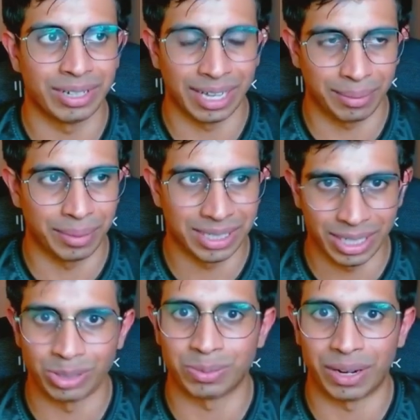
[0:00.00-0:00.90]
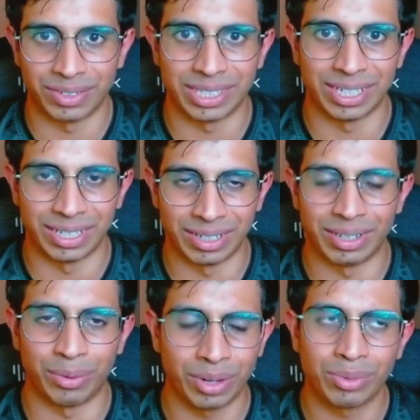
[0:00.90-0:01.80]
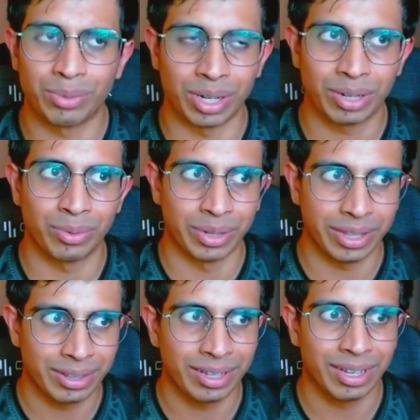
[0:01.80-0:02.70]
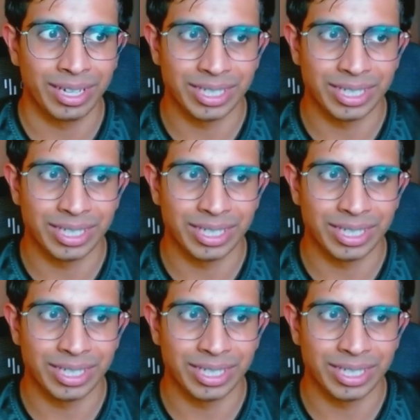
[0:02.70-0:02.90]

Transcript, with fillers: like maintain those privacy and they, they want to work with